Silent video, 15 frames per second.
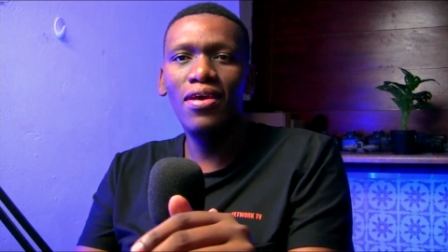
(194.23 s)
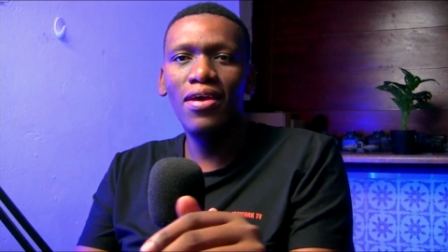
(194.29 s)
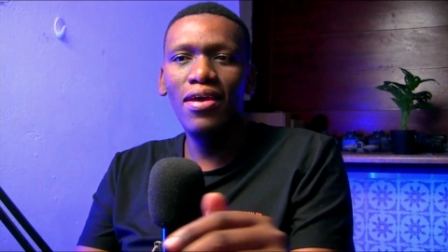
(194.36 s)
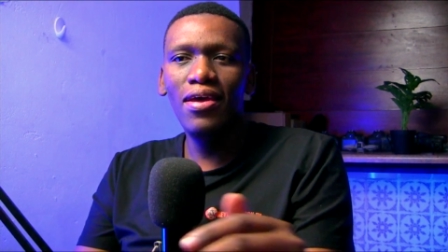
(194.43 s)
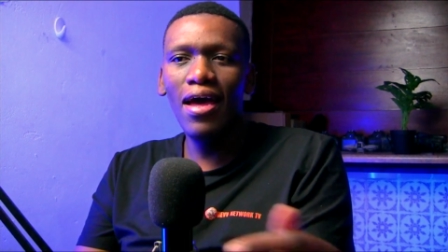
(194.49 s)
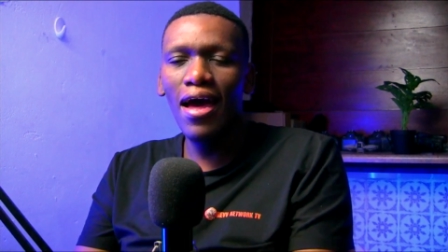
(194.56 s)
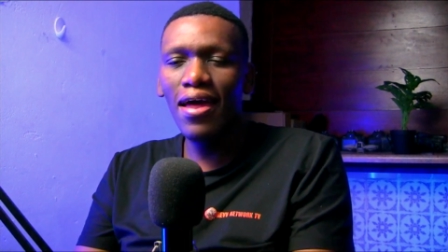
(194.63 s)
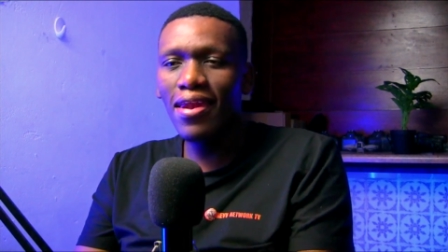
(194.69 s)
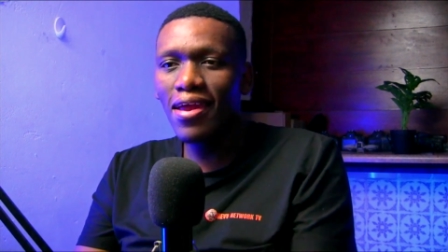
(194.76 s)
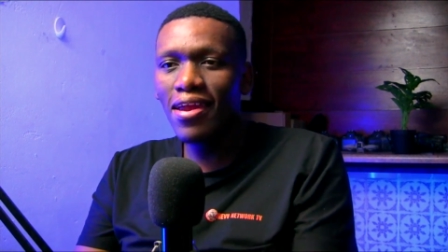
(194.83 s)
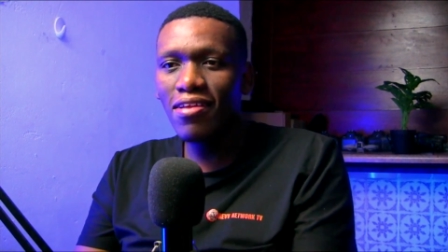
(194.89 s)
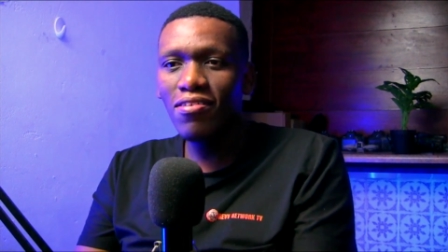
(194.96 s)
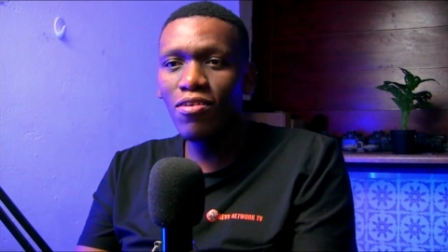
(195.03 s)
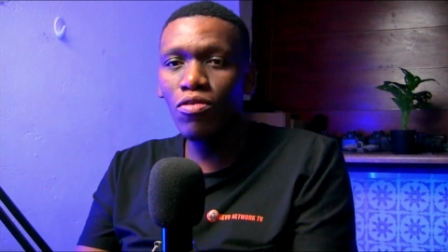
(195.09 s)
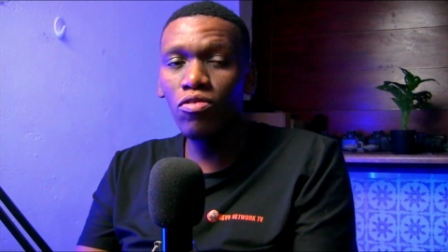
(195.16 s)
another
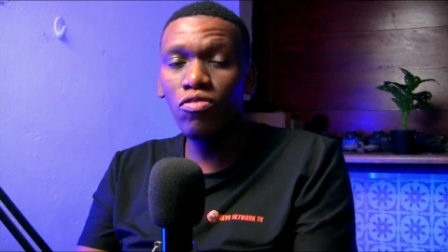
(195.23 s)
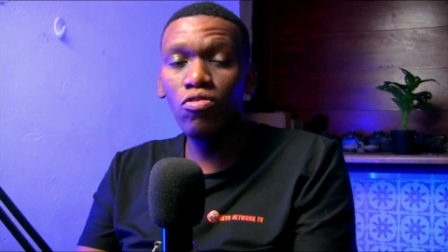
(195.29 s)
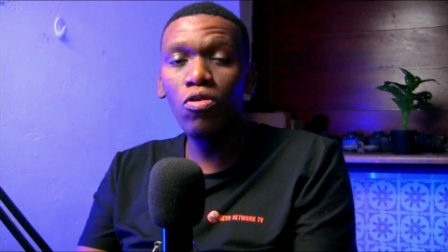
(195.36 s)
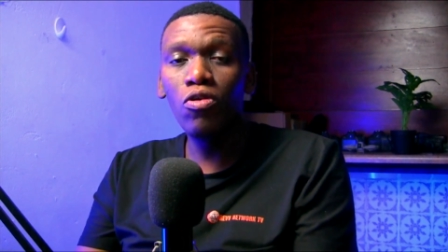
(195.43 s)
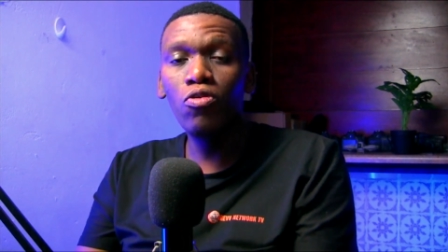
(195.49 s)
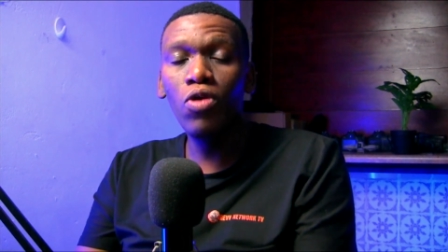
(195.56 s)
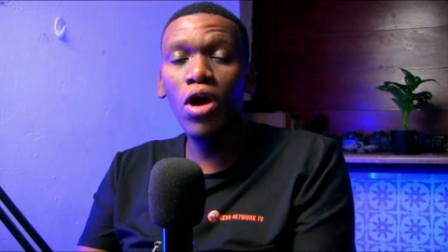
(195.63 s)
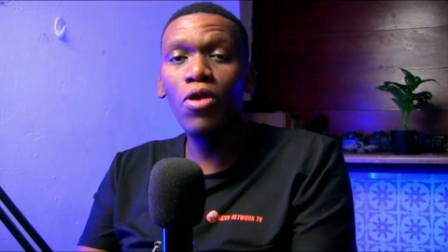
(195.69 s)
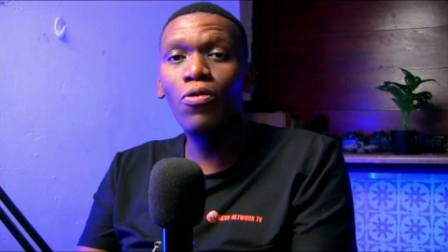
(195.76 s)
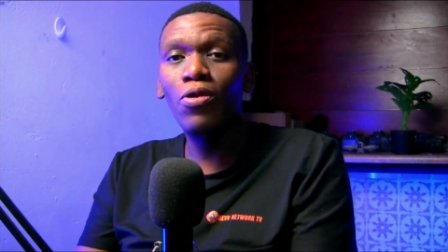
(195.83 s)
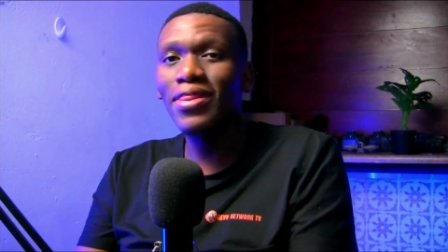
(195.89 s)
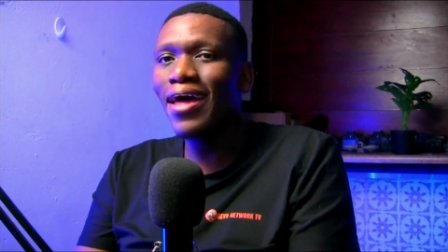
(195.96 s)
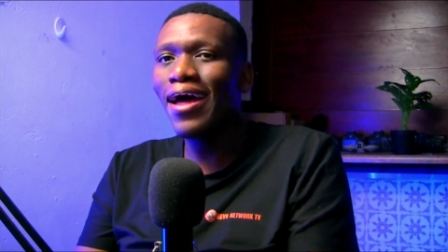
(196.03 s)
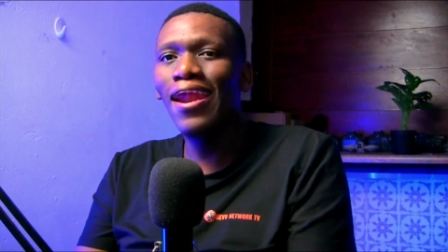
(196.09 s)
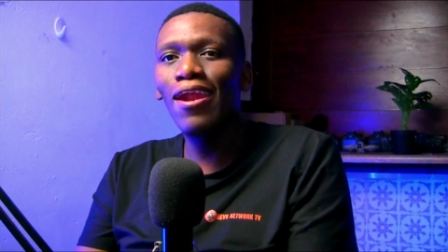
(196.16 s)
territory, you are not
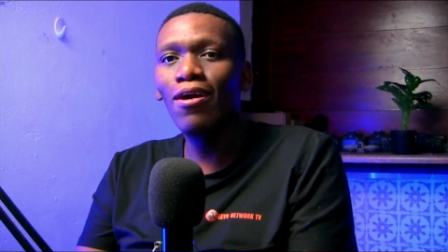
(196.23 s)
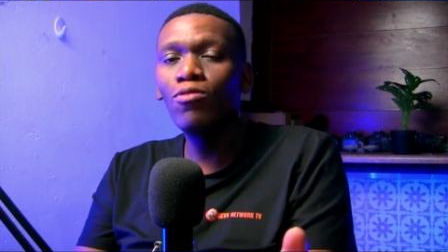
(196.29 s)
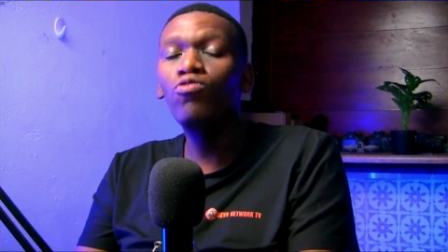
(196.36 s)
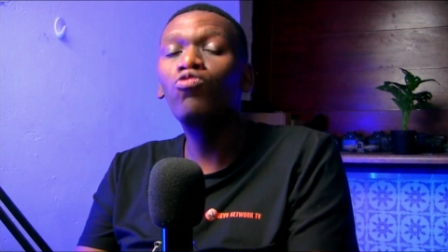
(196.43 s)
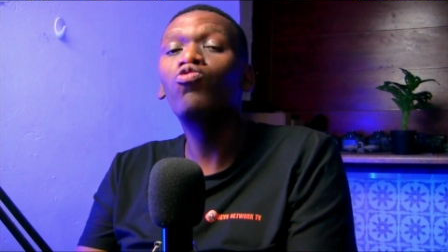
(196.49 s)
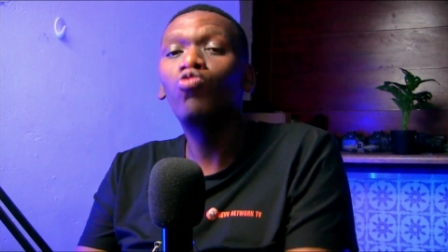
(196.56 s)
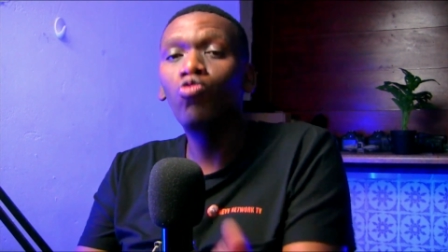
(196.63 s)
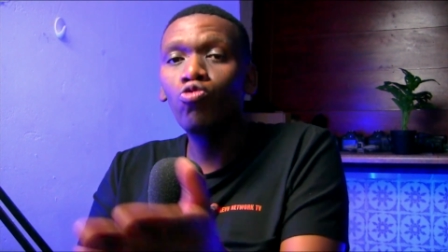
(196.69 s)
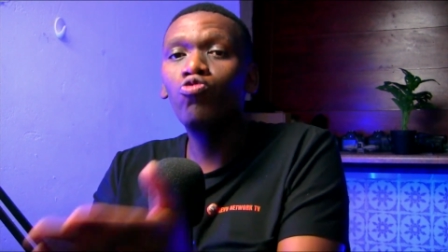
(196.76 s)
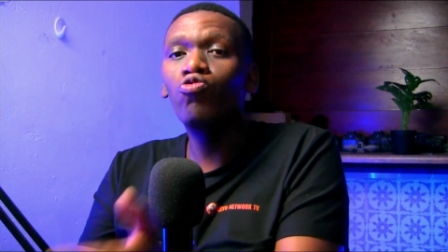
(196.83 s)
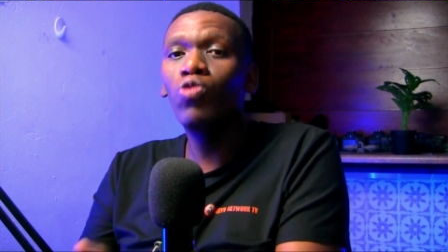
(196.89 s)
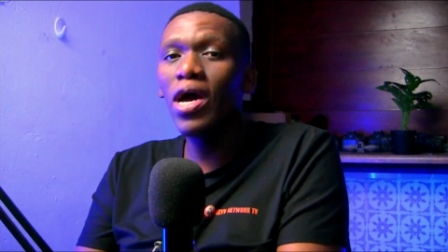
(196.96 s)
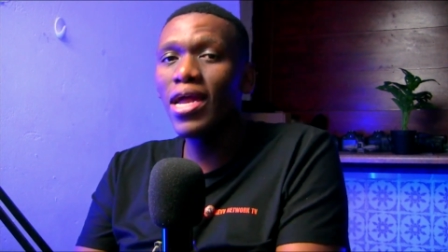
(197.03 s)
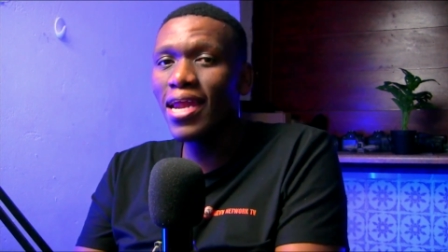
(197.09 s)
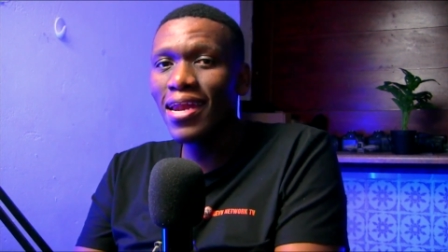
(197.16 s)
allowed to go to
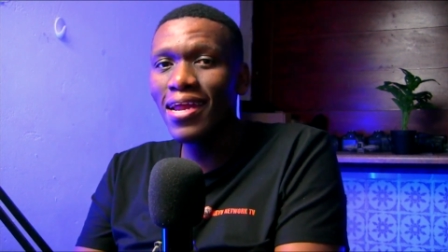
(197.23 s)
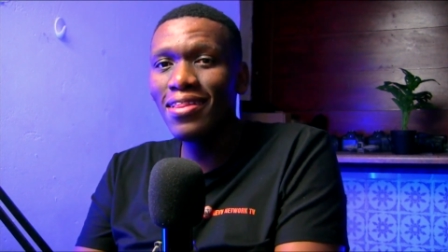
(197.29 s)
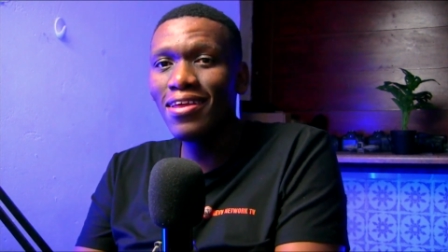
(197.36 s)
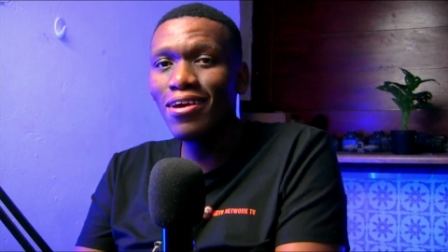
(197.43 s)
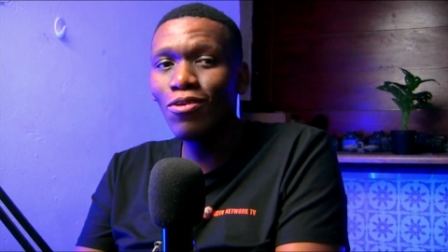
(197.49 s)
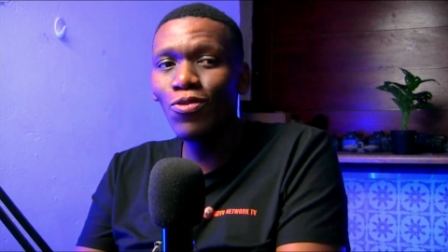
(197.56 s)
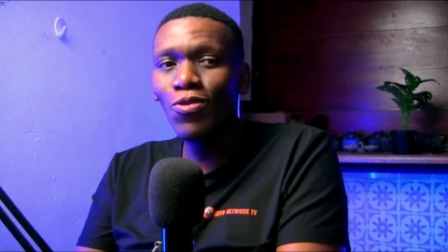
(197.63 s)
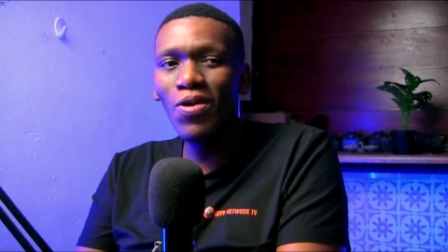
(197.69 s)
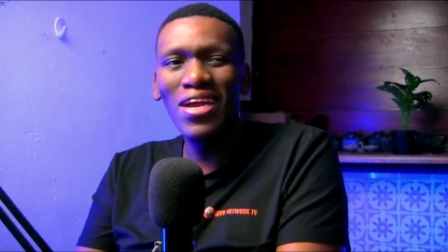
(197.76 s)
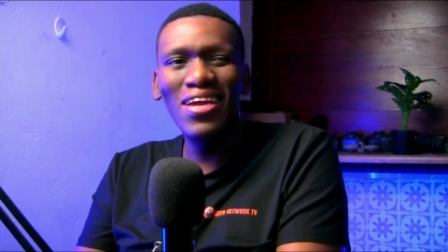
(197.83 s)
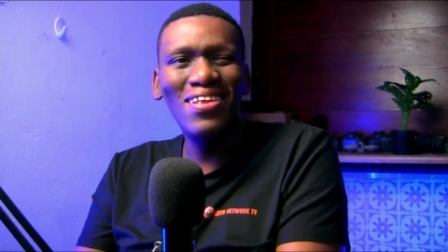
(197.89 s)
another territory.